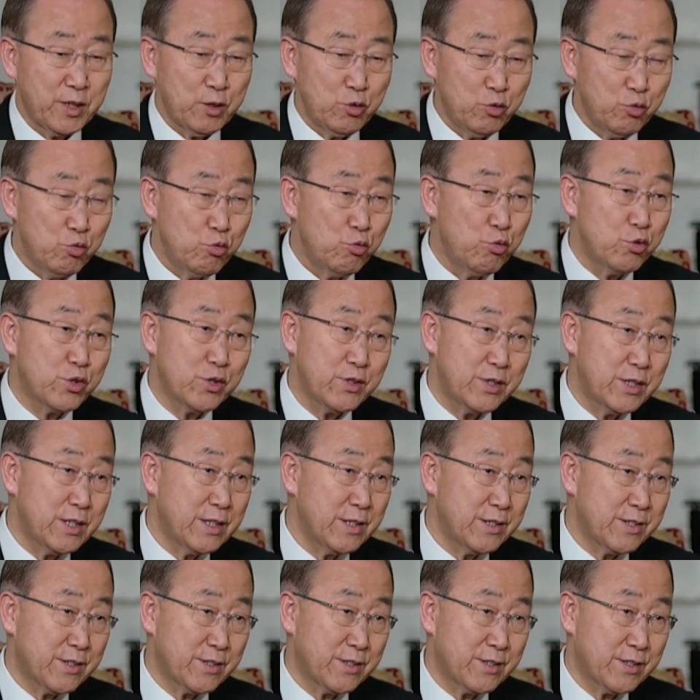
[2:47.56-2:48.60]
use
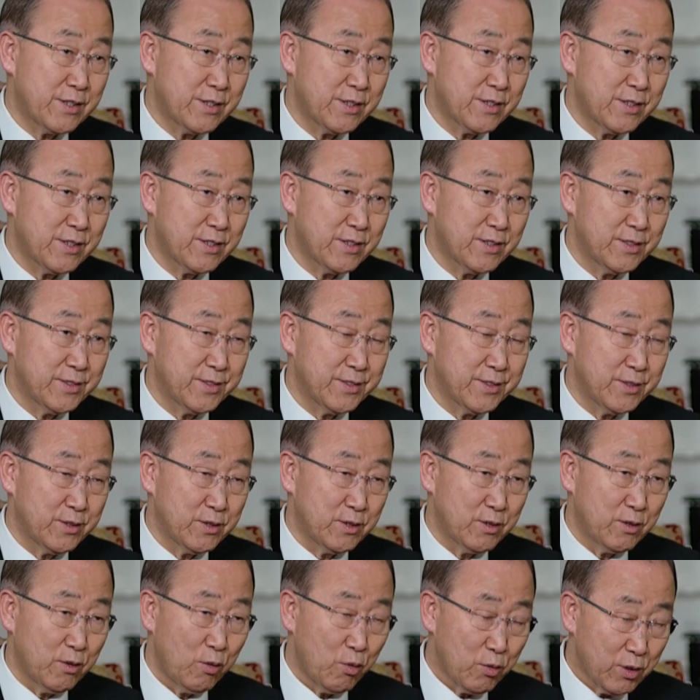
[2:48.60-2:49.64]
this
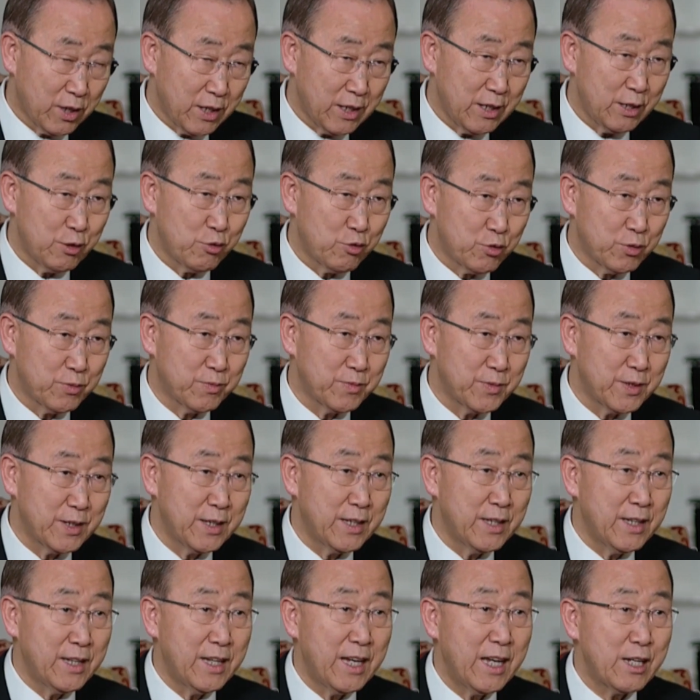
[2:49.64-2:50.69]
occasion
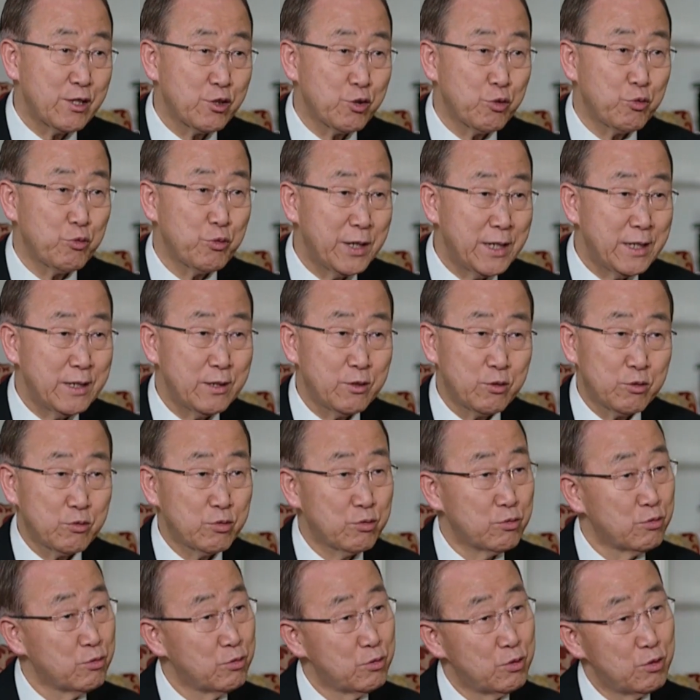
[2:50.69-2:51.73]
as a way
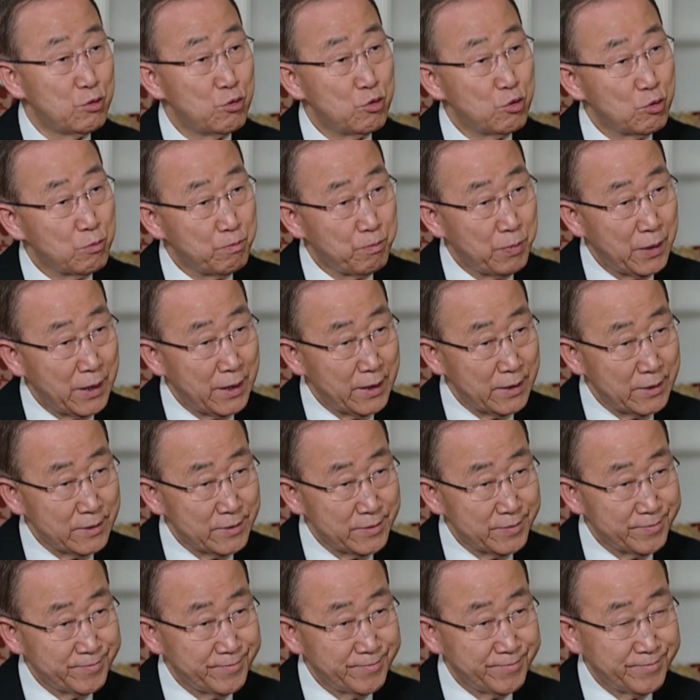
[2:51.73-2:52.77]
to look back
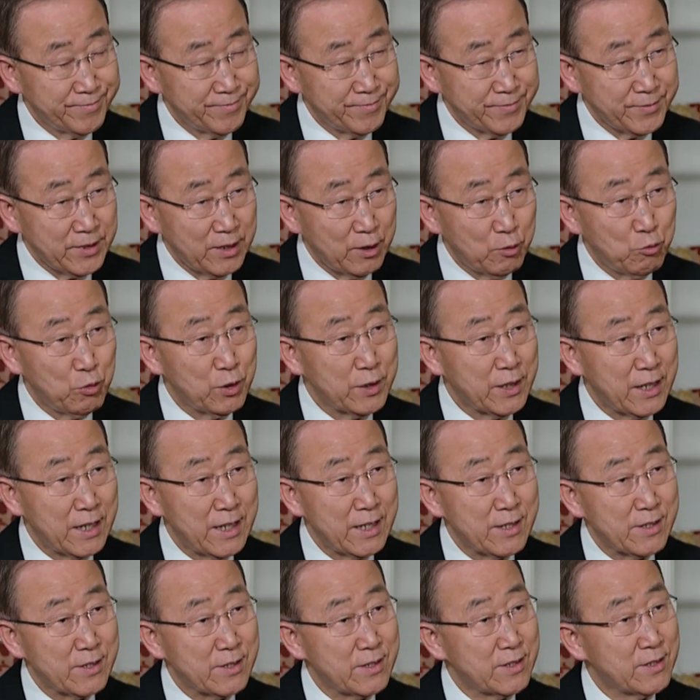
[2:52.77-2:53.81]
at what
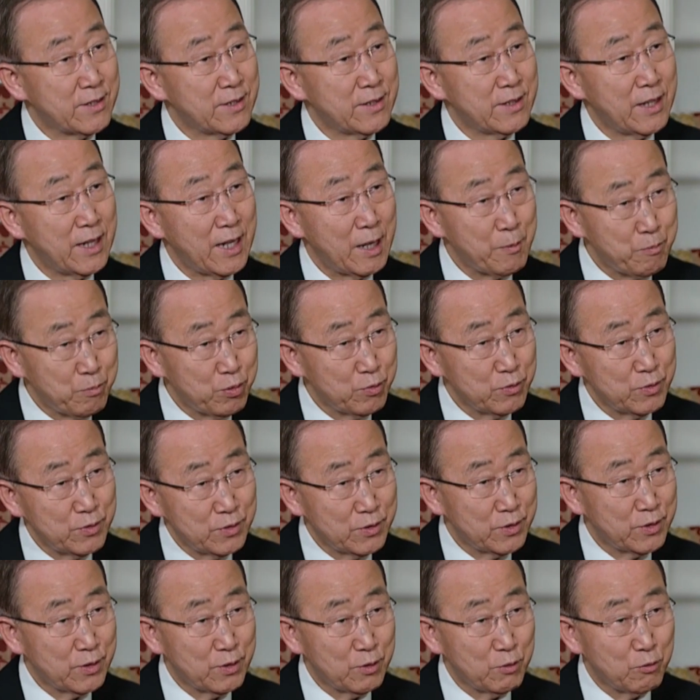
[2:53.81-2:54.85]
has happened,
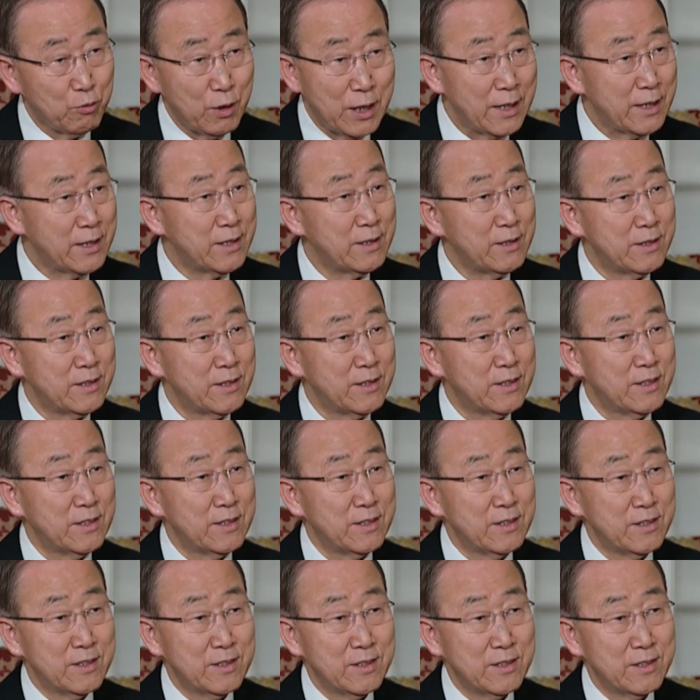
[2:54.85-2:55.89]
why
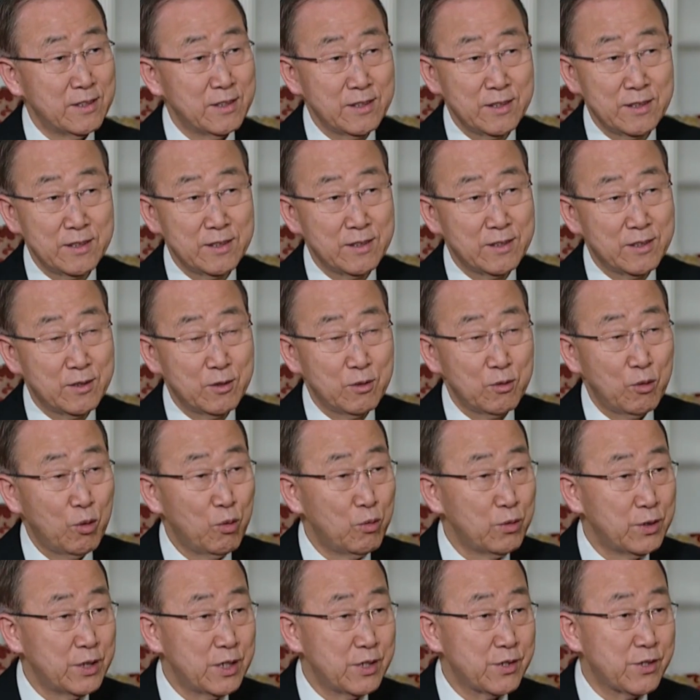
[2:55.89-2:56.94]

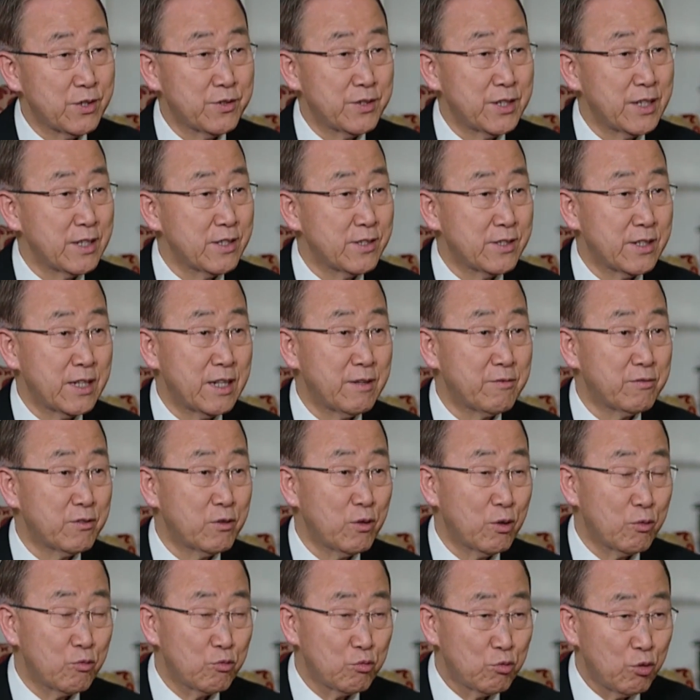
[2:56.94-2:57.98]
all these things have
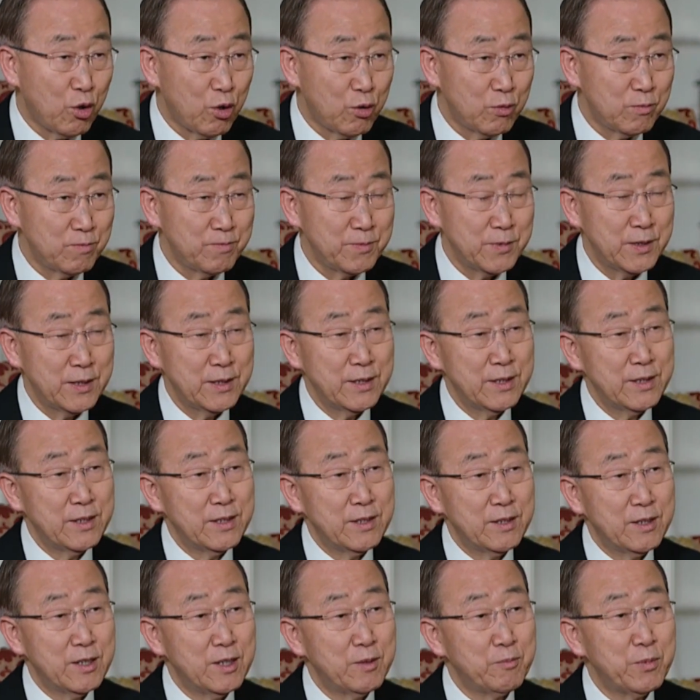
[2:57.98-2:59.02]
gone wrong,
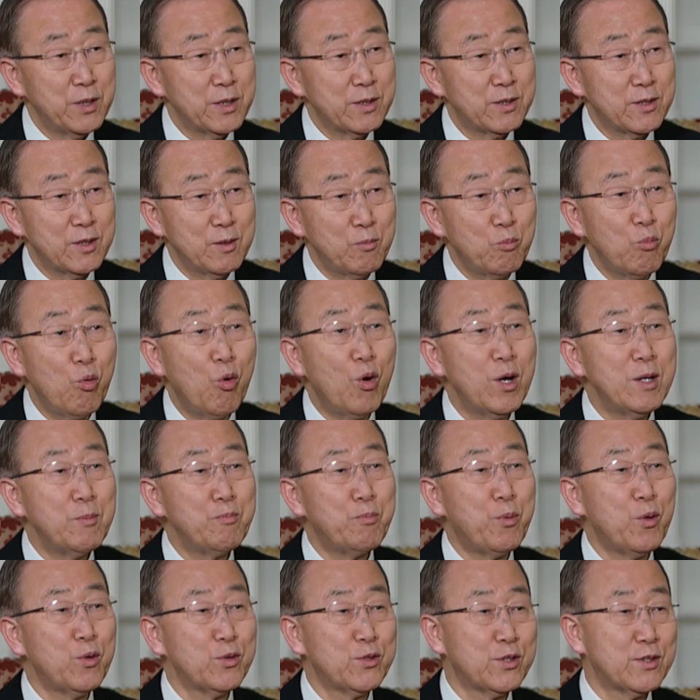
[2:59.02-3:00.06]
but more
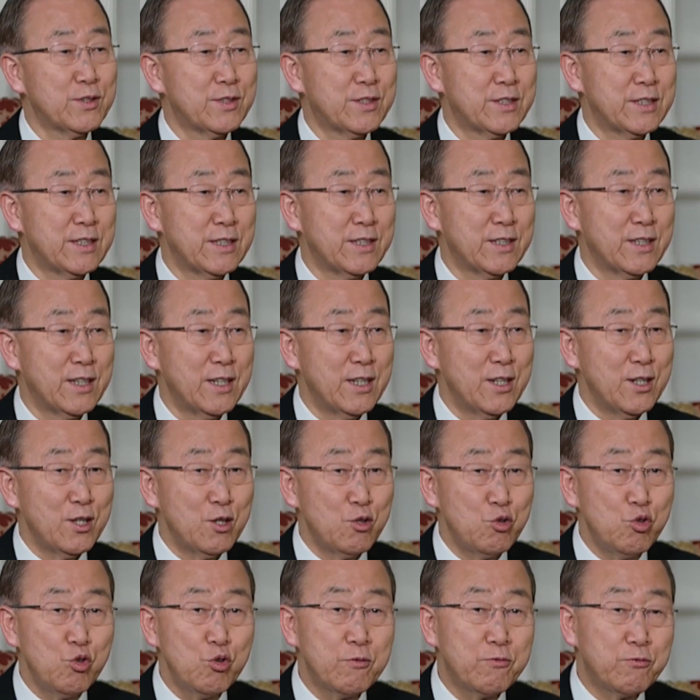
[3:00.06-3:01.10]
importantly,
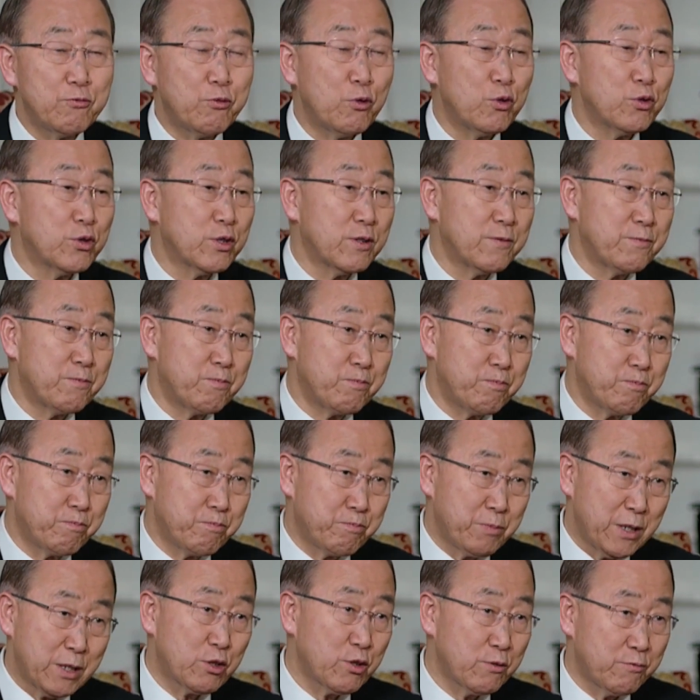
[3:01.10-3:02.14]
look for the
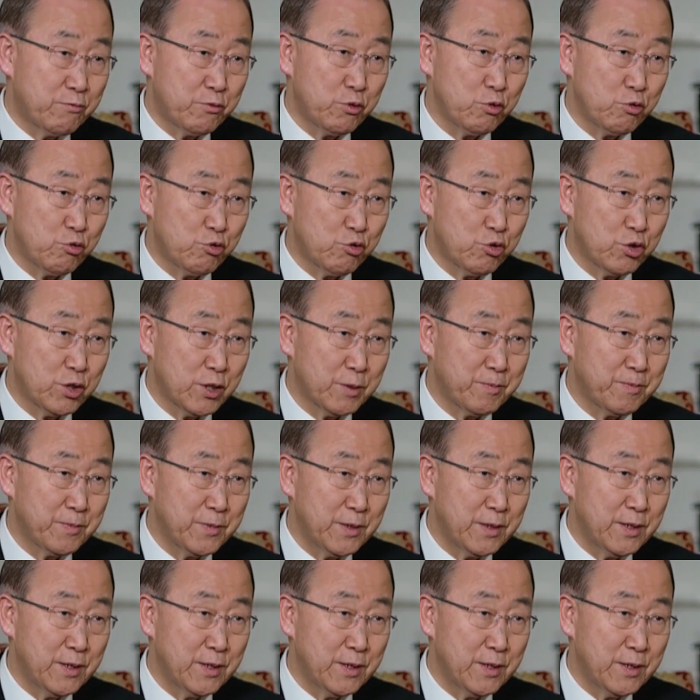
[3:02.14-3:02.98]
better future,